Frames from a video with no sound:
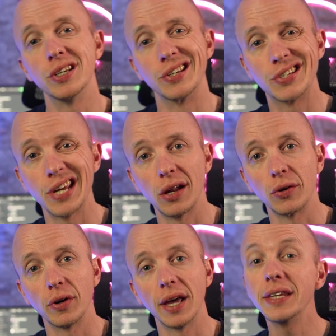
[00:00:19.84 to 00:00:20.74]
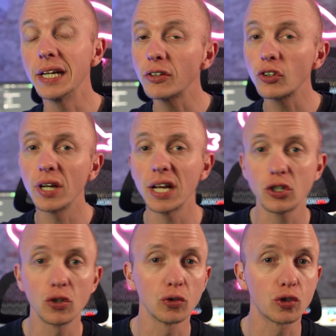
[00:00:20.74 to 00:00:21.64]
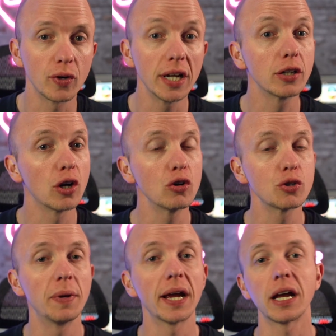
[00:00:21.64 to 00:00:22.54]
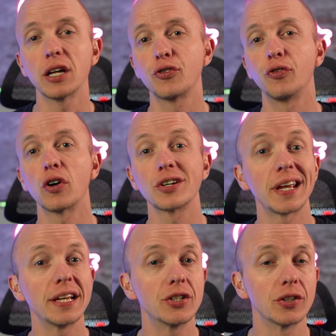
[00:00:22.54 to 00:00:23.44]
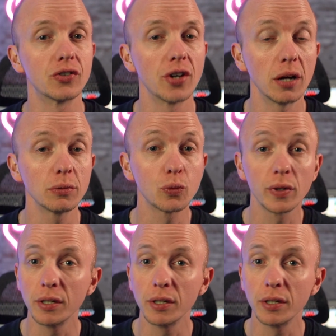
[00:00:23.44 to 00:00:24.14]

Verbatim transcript: the seller. And the international trade goes back as far as ancient times with